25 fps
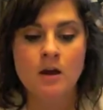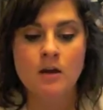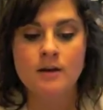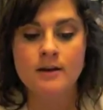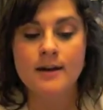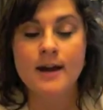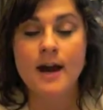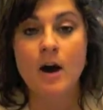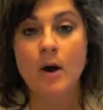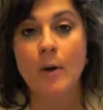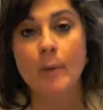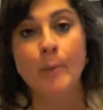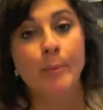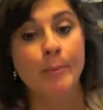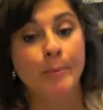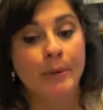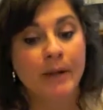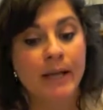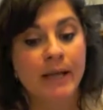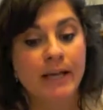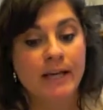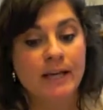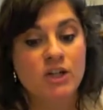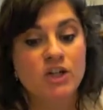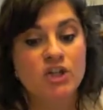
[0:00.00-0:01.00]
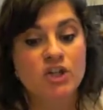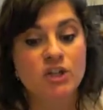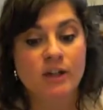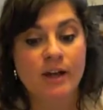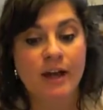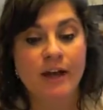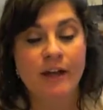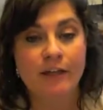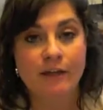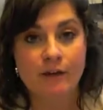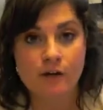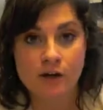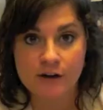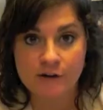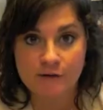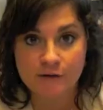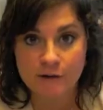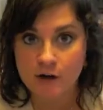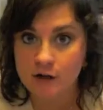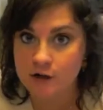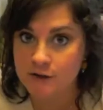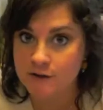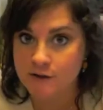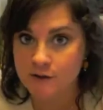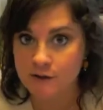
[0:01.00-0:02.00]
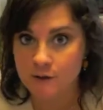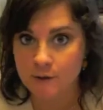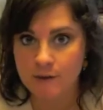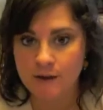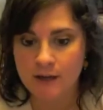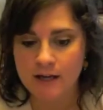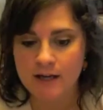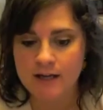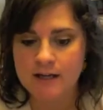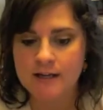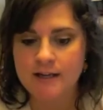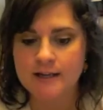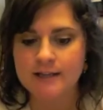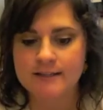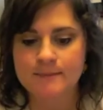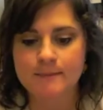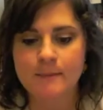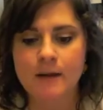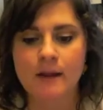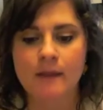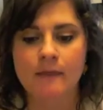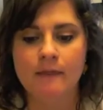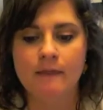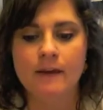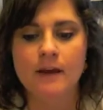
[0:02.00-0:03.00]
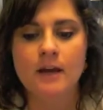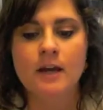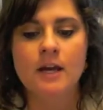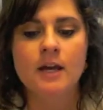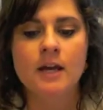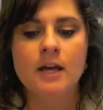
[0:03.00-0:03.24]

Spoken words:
Now, beginning July 31st, so the end of this month,